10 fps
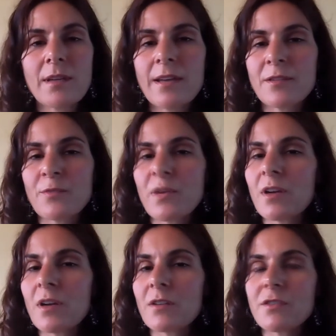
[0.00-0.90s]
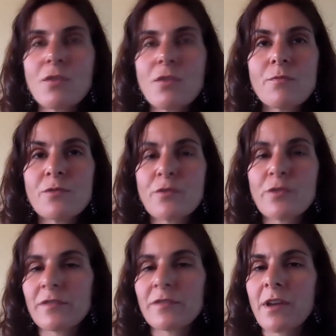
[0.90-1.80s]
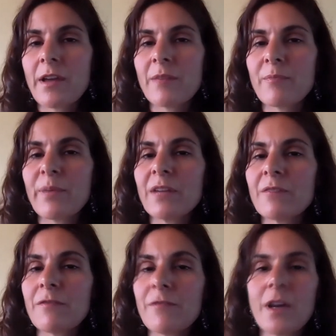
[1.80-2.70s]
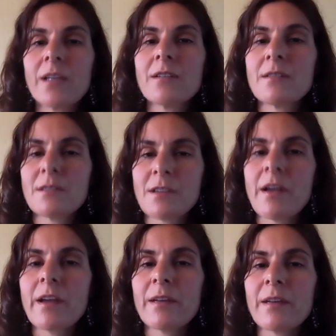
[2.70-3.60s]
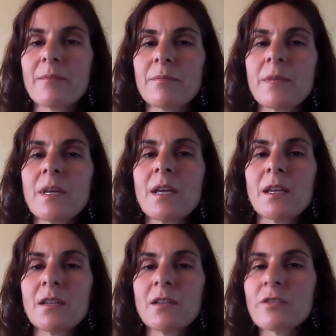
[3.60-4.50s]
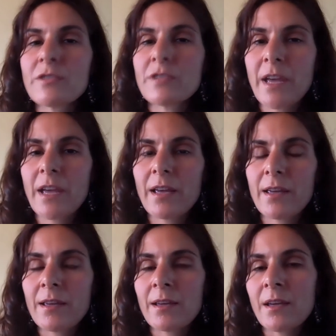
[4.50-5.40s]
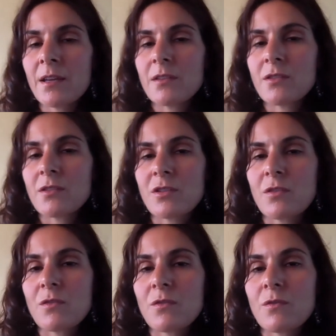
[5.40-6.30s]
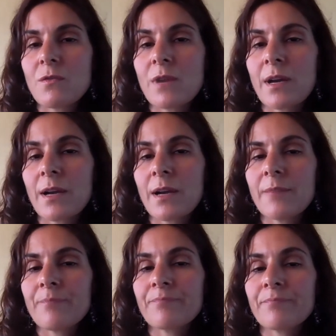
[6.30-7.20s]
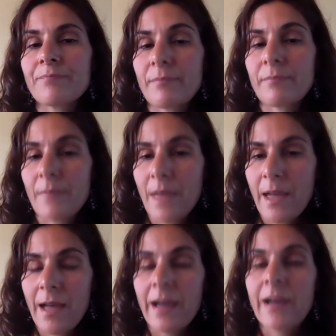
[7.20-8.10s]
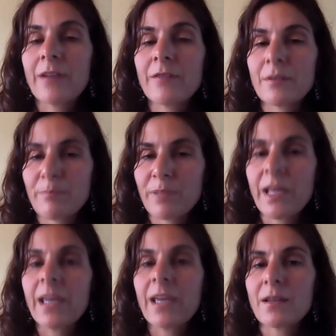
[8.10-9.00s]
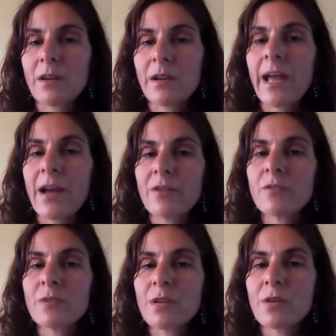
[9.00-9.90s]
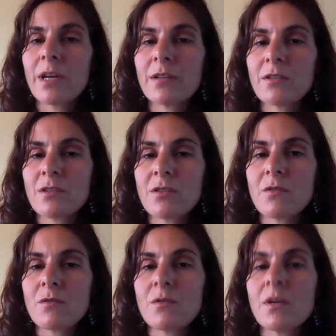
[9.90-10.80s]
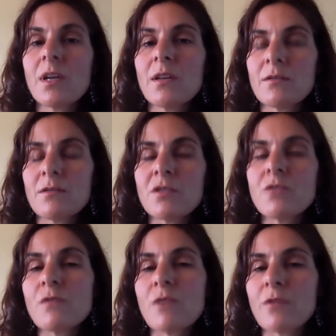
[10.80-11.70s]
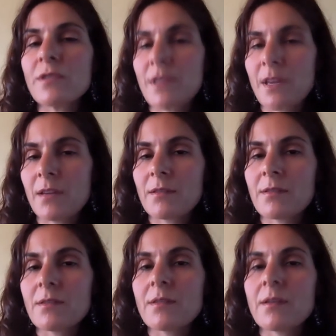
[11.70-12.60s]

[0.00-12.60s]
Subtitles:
Yes, we are so short of time, but find the time in your day to have a plan on how you're going to do those things.